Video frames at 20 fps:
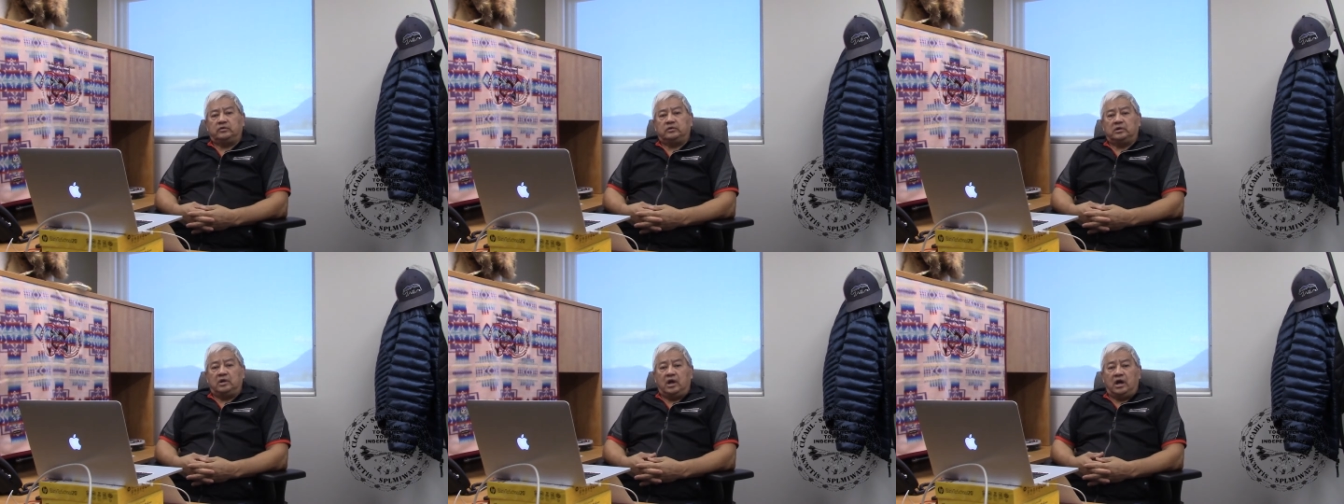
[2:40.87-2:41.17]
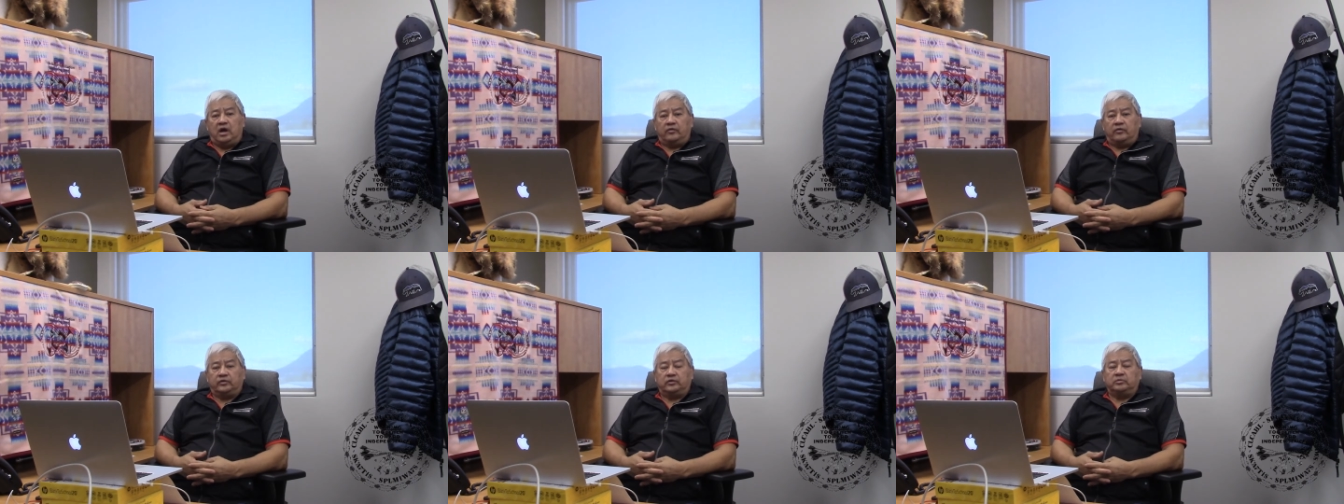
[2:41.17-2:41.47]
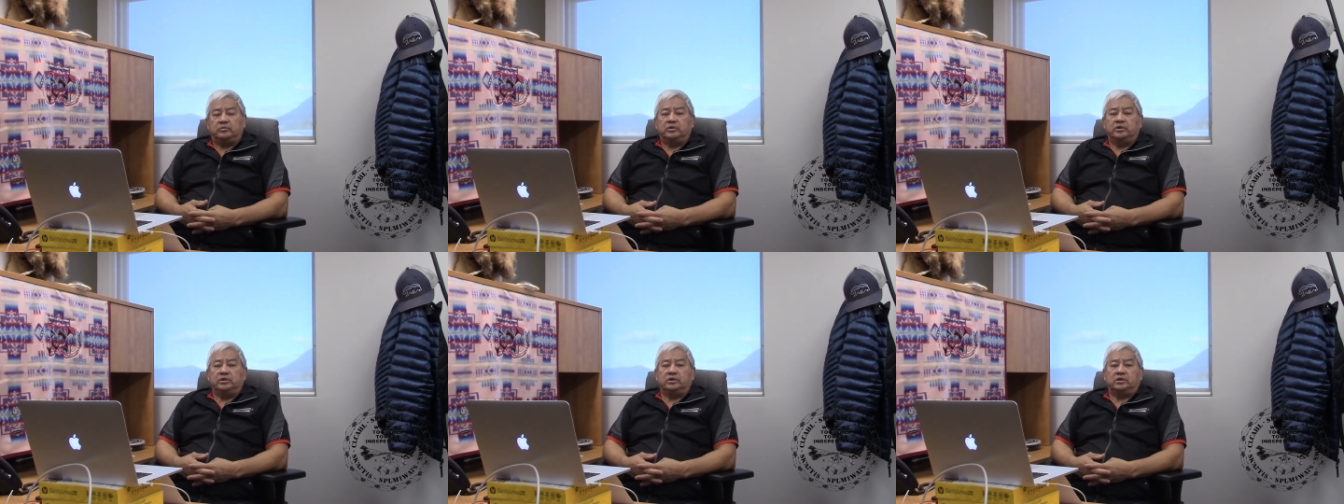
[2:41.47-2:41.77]
You have to
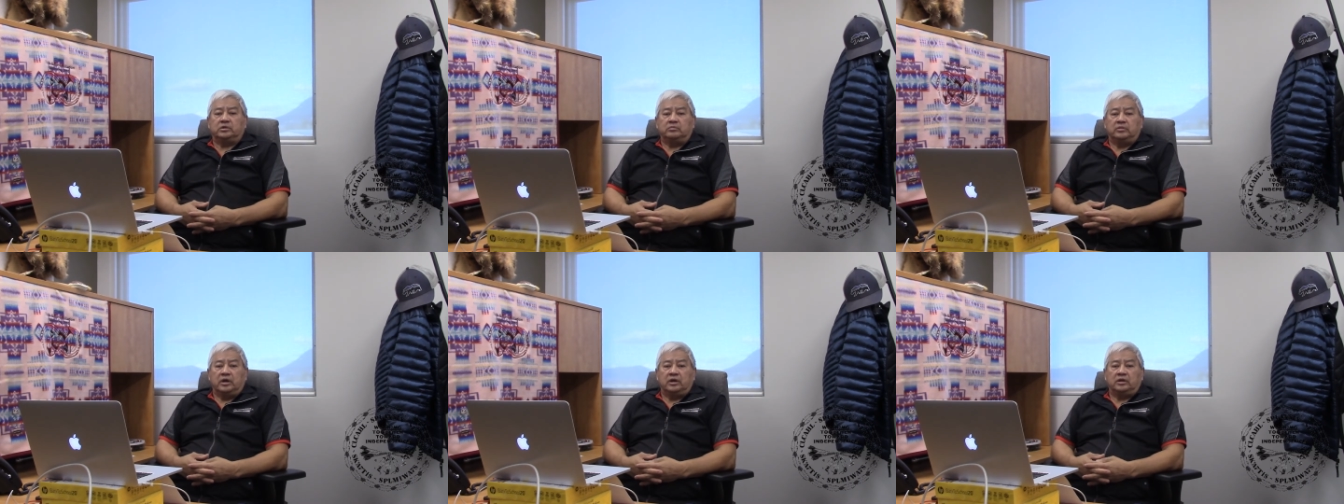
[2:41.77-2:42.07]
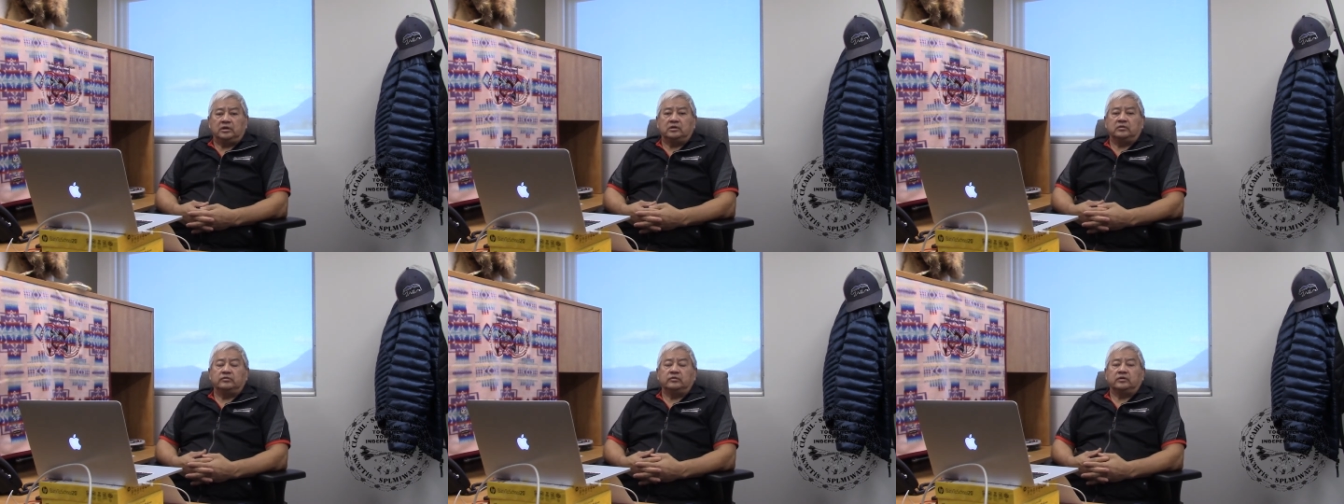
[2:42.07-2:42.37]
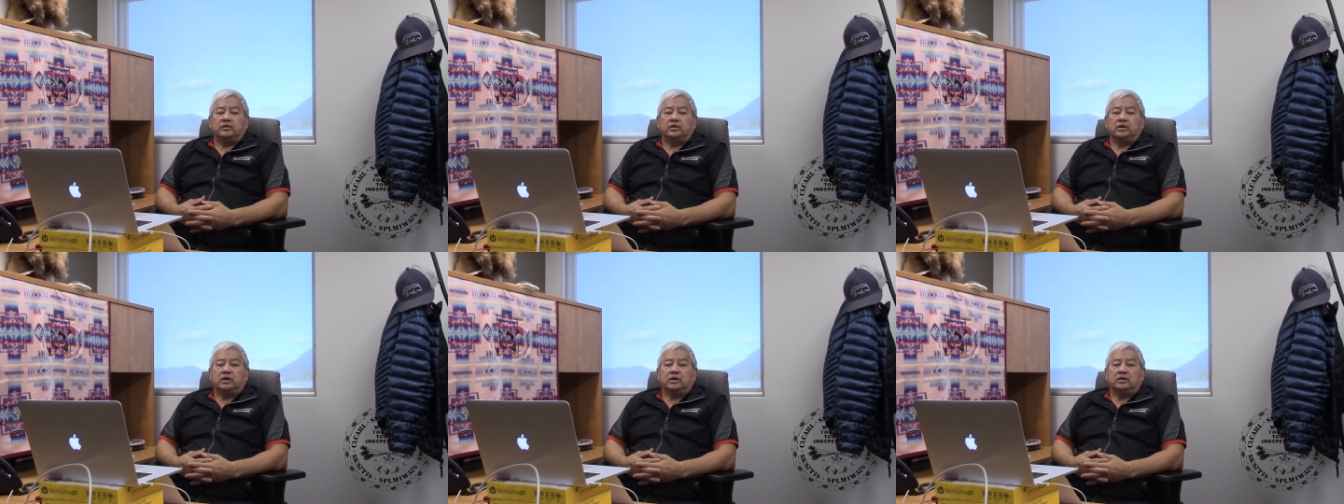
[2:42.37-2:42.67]
be commended for
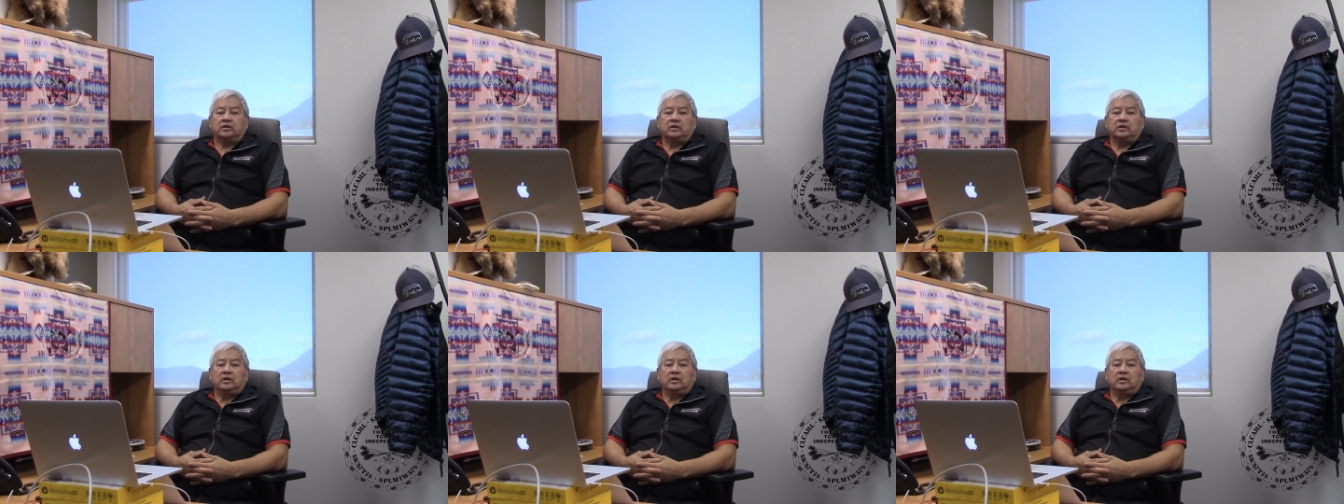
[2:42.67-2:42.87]
that.